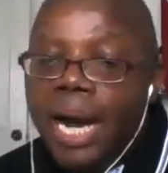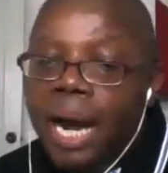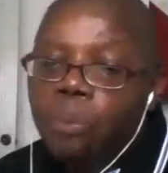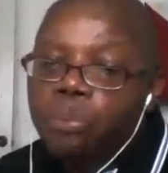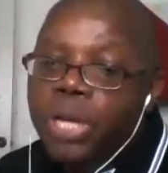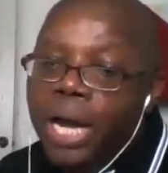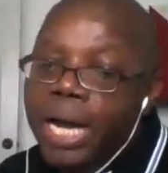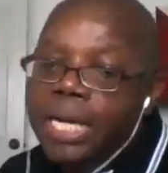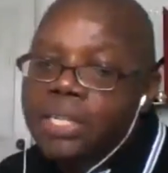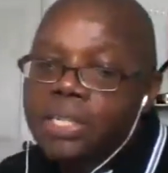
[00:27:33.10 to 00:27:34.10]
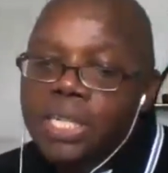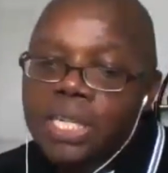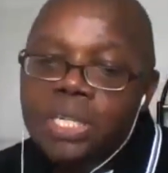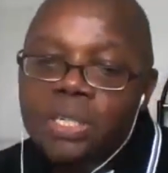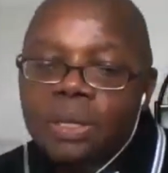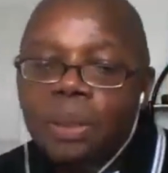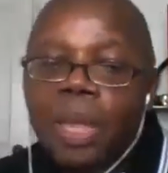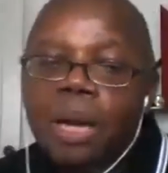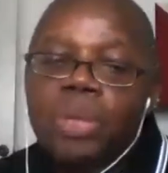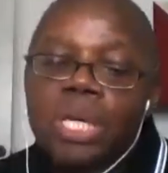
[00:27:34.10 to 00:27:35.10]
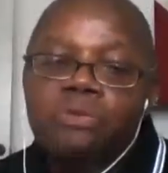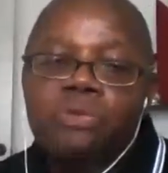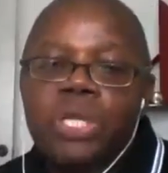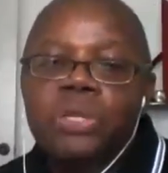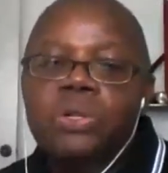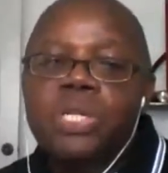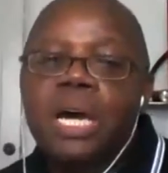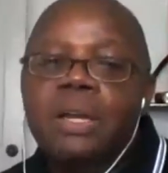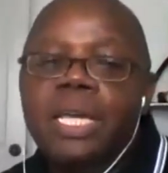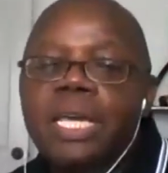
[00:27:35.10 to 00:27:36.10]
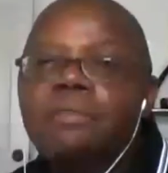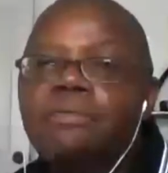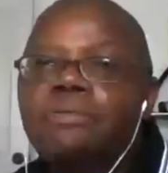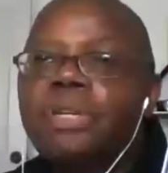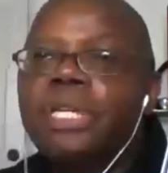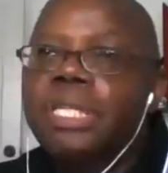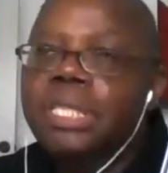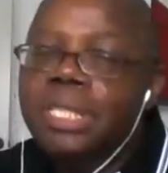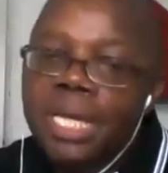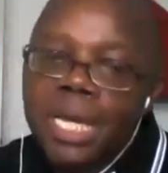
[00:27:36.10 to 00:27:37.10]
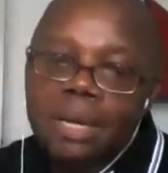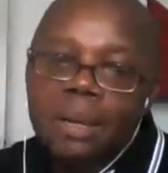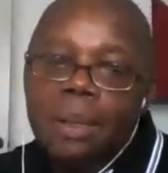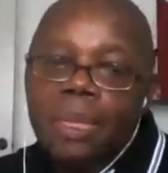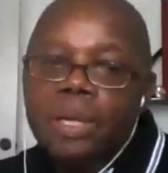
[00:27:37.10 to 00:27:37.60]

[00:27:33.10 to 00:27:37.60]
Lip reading: I'm behind the scenes. I'm getting videos out every day.